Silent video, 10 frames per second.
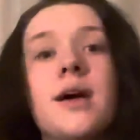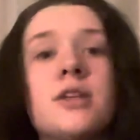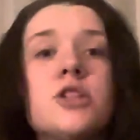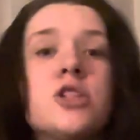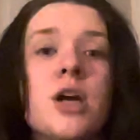
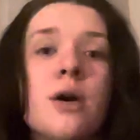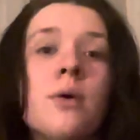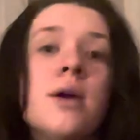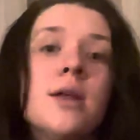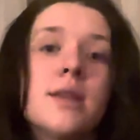and to show
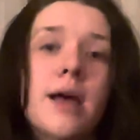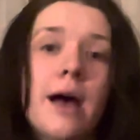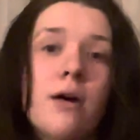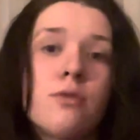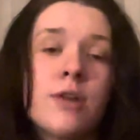
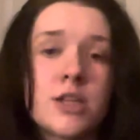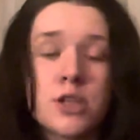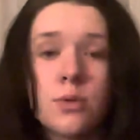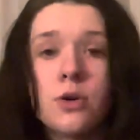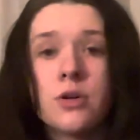that
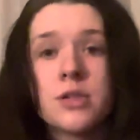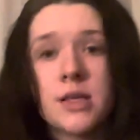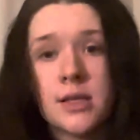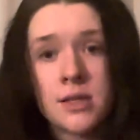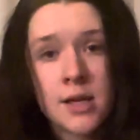rescue
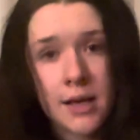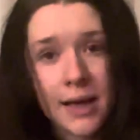horses